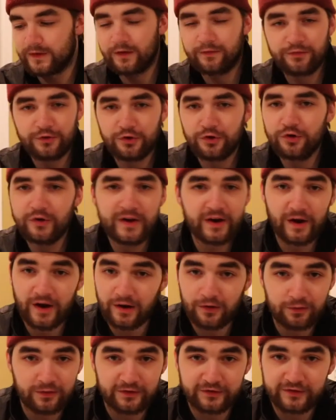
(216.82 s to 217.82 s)
Now if you're new here,
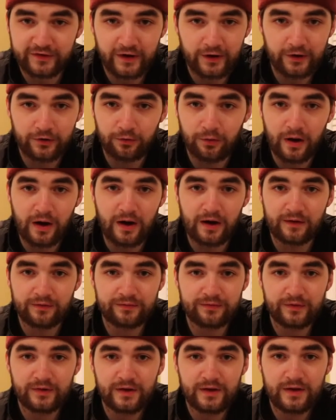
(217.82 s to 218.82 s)
I don't want to scare you
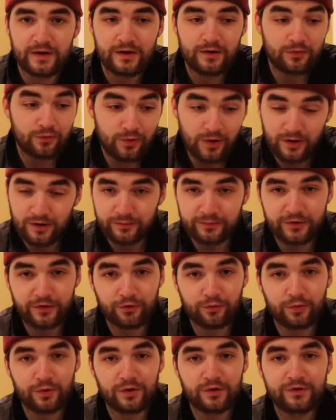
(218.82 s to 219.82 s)
off. Welcome to
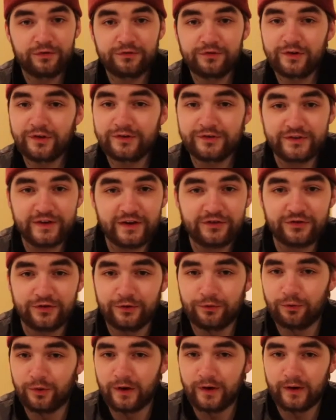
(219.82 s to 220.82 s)
the world of Just
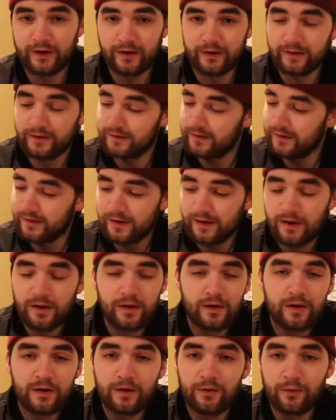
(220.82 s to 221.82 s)
Dishin where
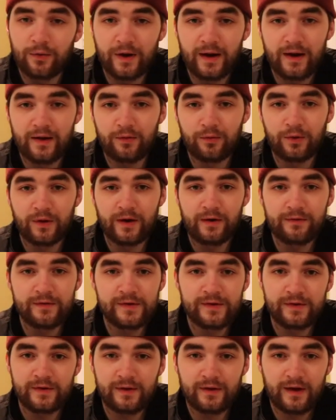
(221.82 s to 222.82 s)
where where
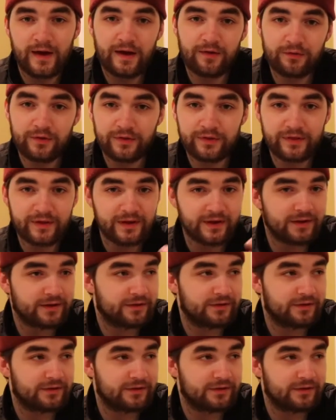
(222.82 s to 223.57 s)
every everything